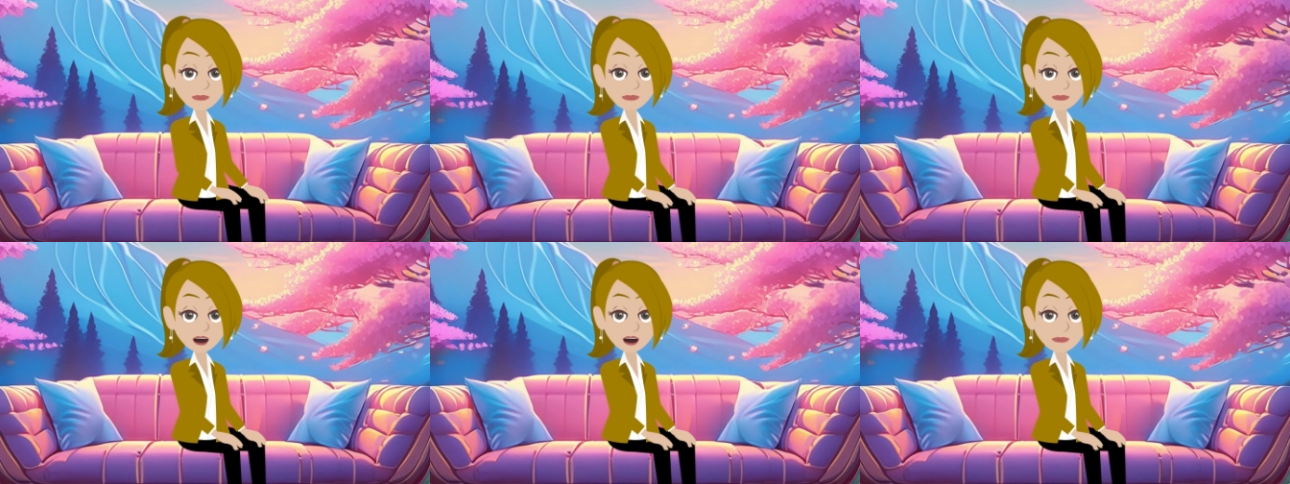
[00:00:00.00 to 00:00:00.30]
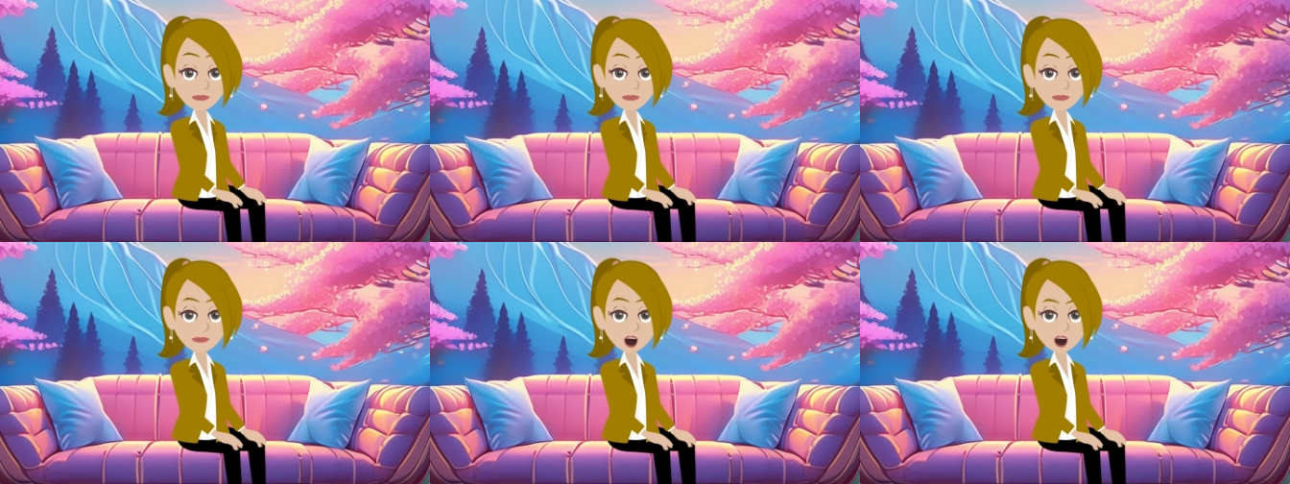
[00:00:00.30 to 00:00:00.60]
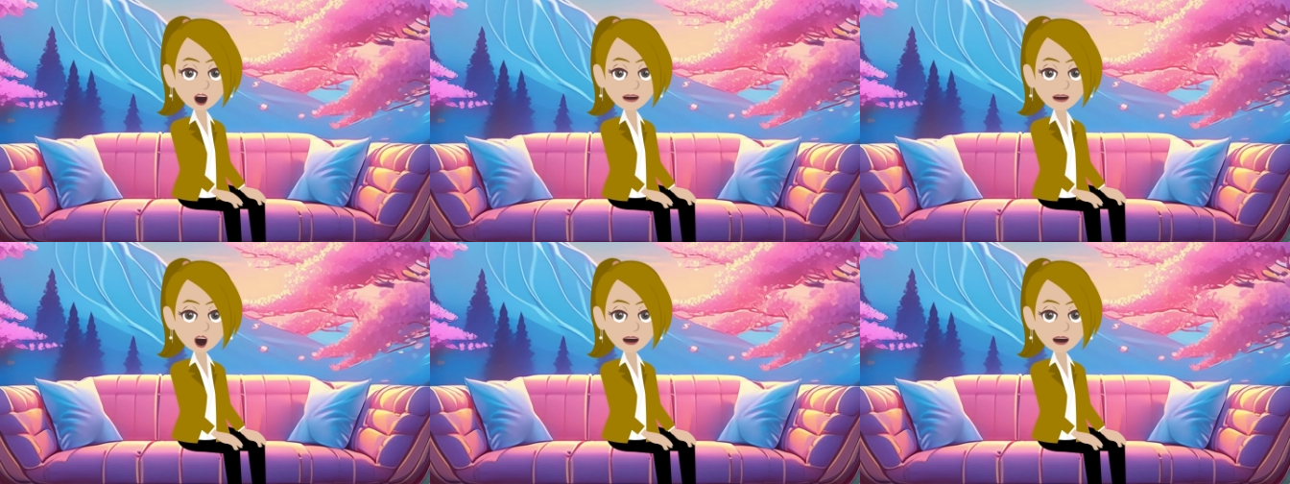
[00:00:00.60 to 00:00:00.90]

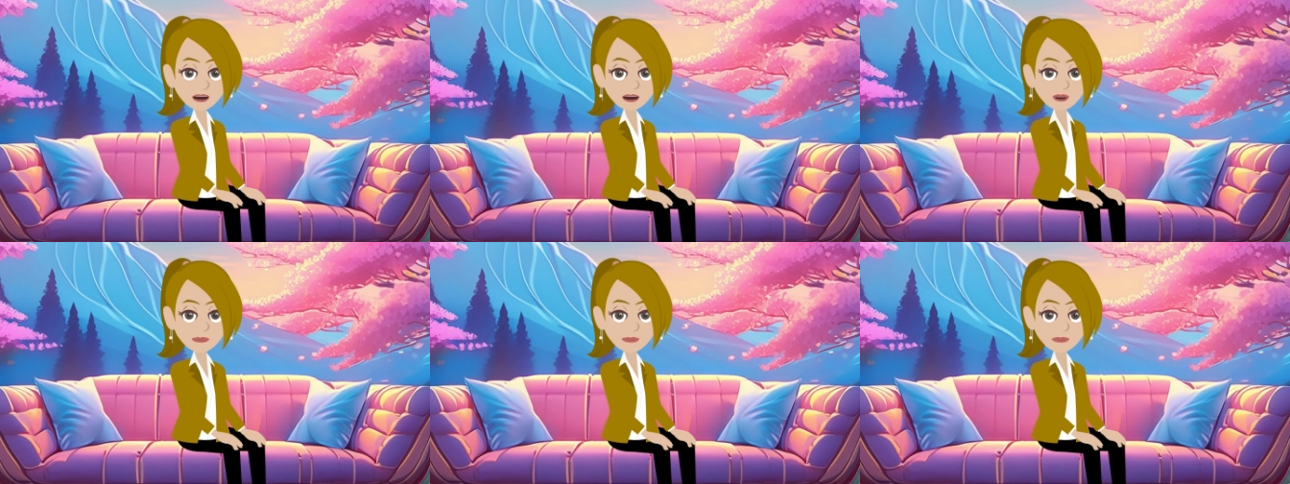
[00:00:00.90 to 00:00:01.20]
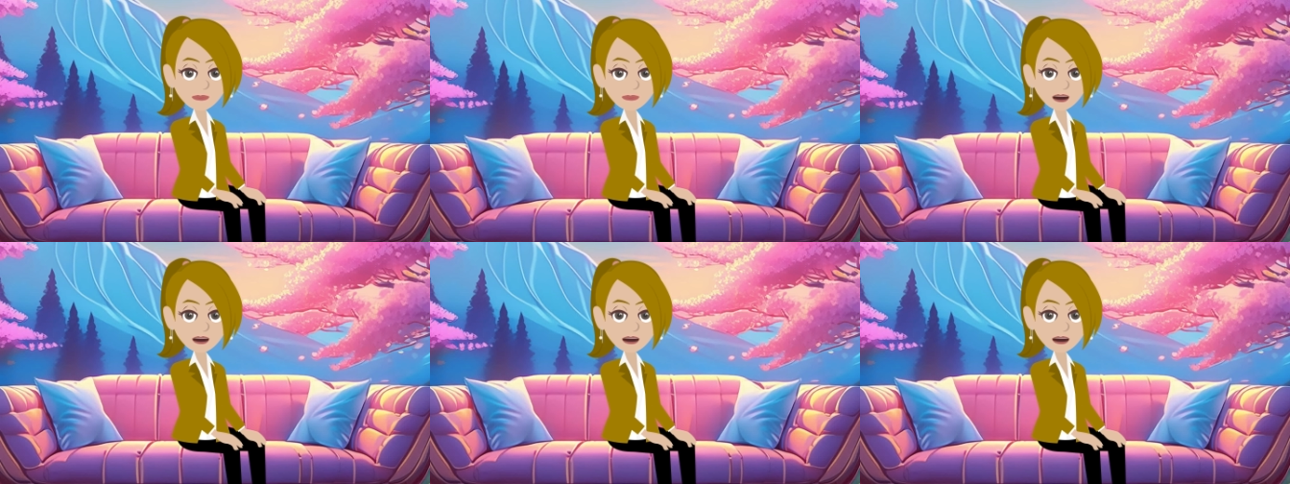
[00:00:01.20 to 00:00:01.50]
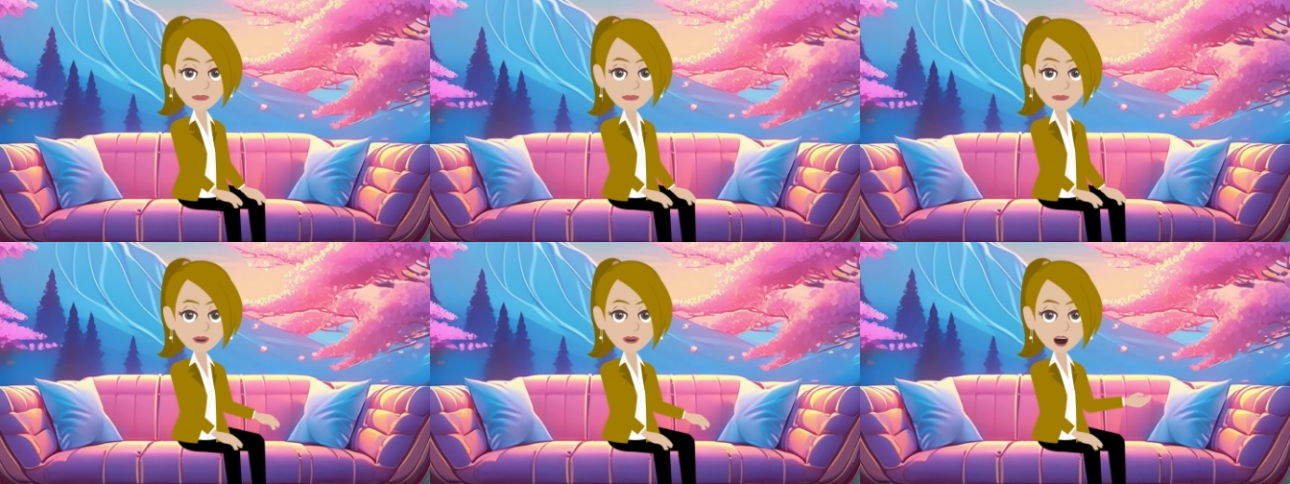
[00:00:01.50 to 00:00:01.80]
eternally
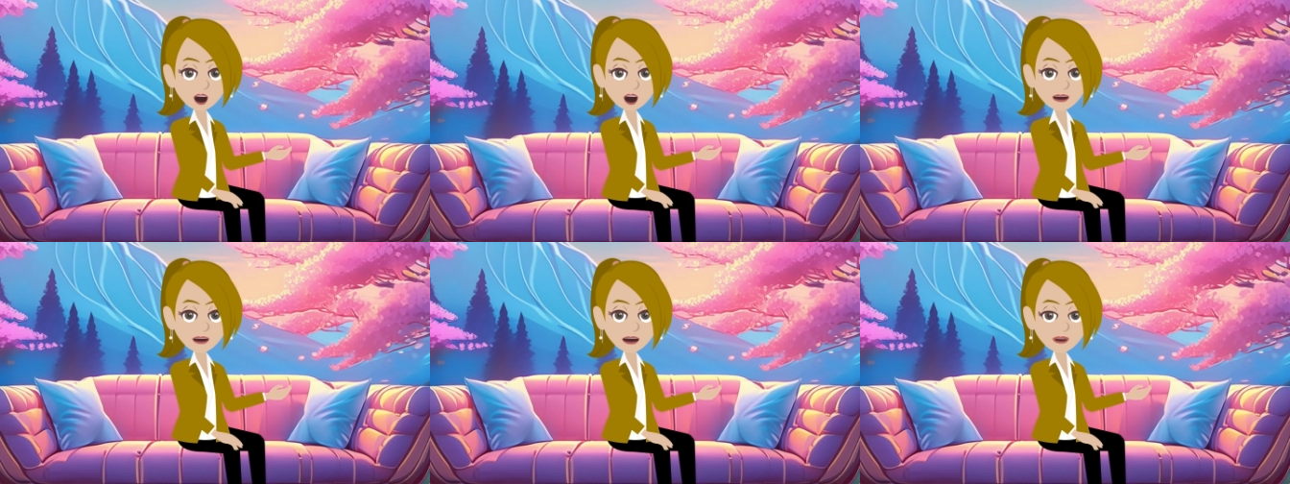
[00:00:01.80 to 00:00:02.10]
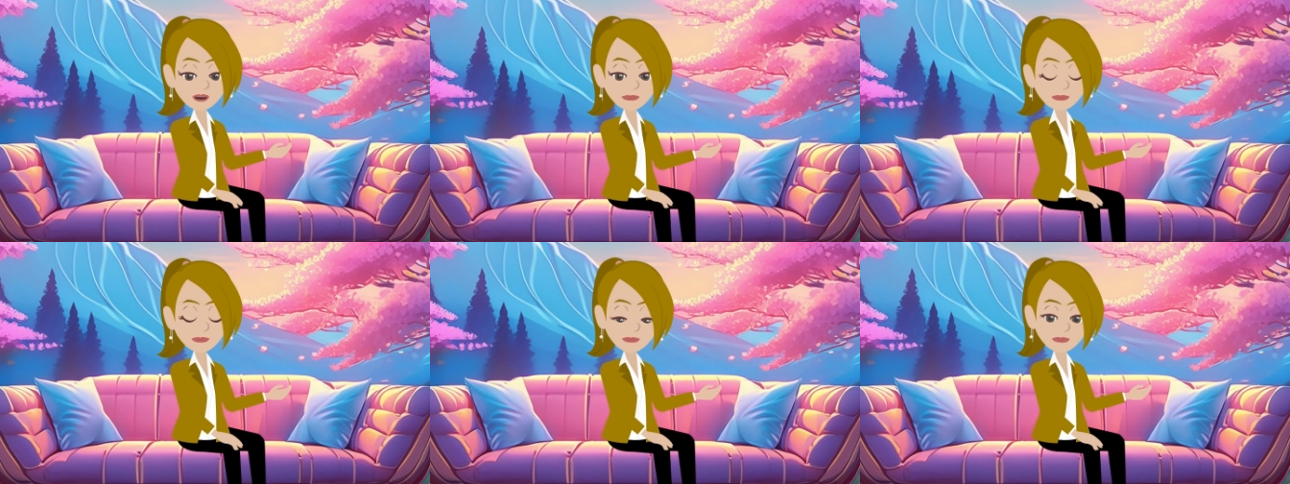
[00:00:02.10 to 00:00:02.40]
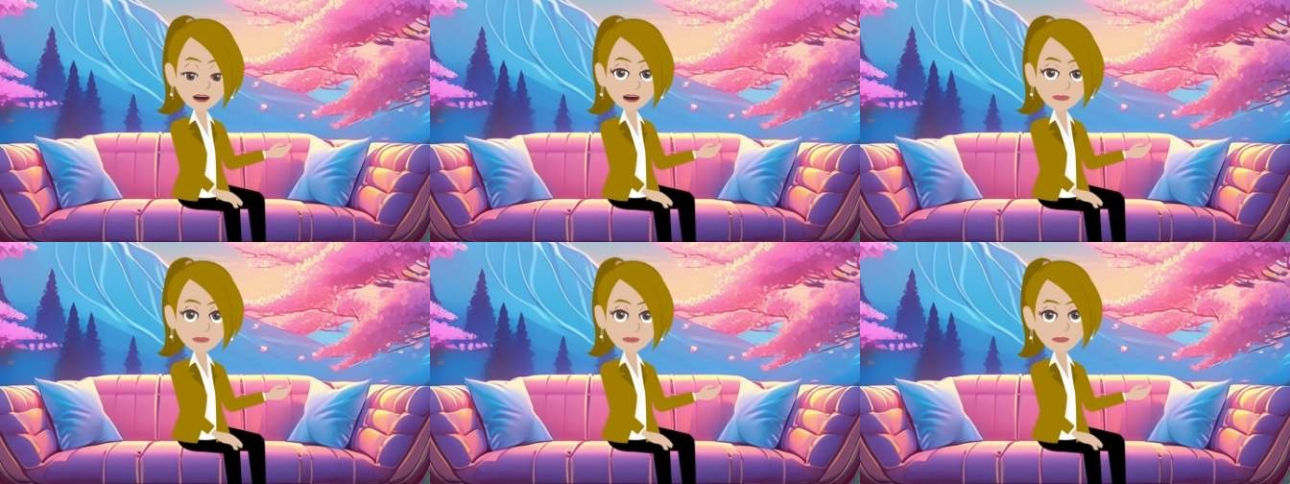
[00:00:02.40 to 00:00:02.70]
continues
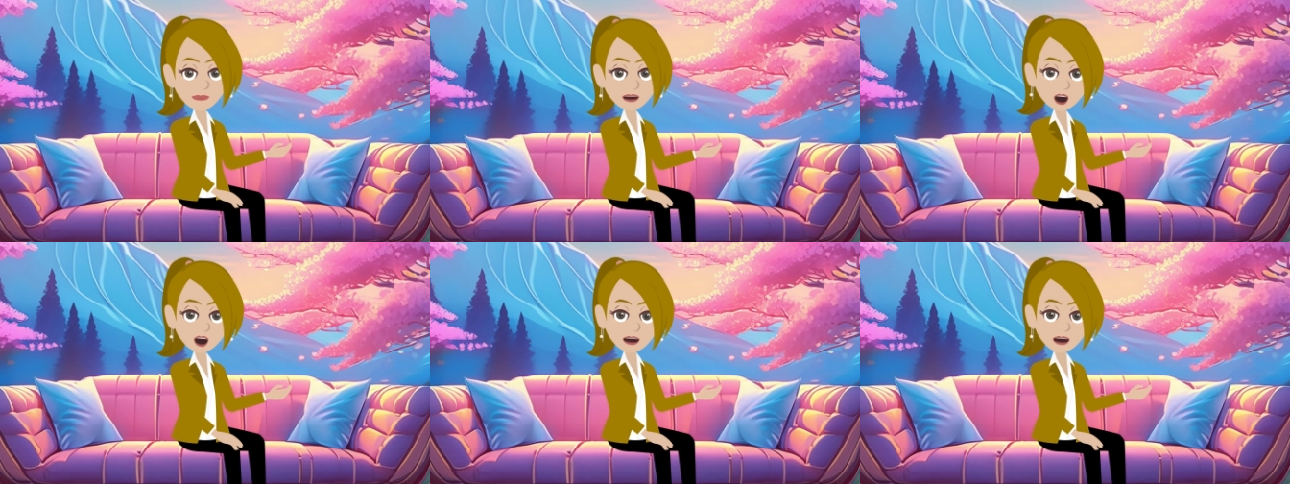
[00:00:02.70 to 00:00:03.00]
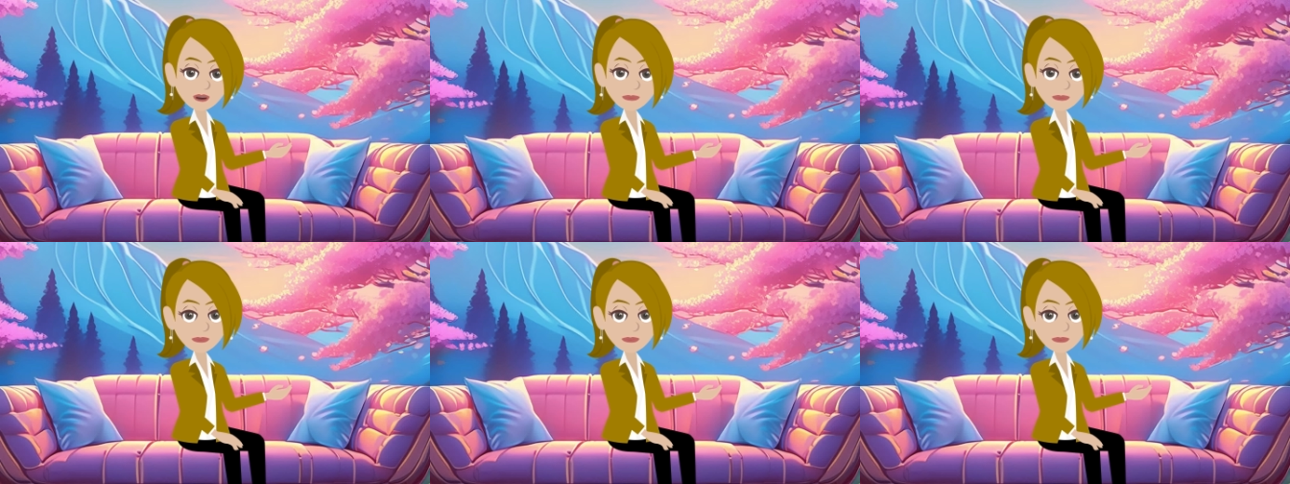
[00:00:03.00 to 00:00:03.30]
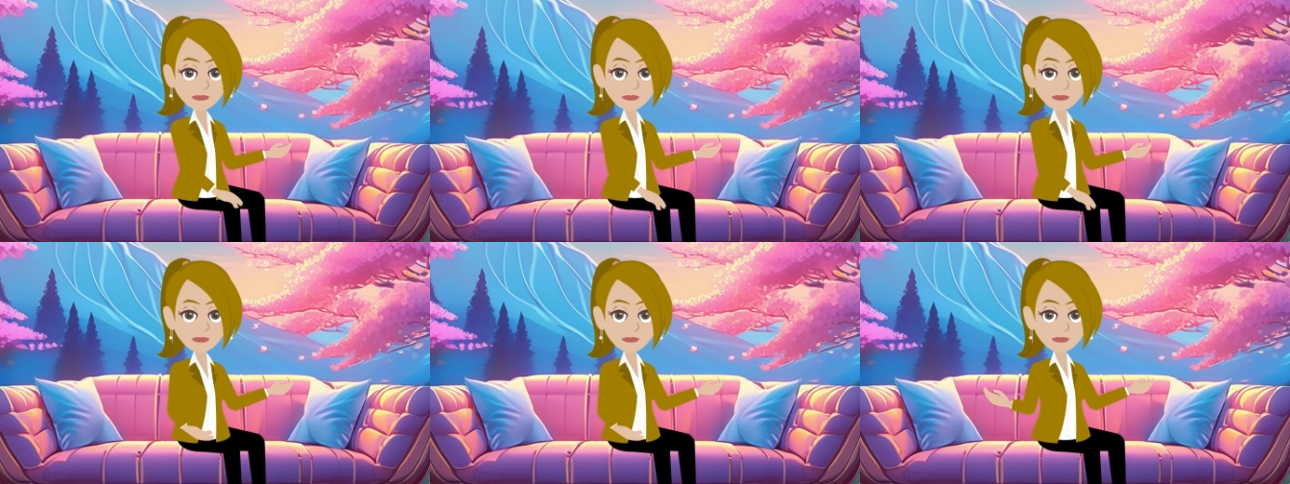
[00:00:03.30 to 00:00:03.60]
to expand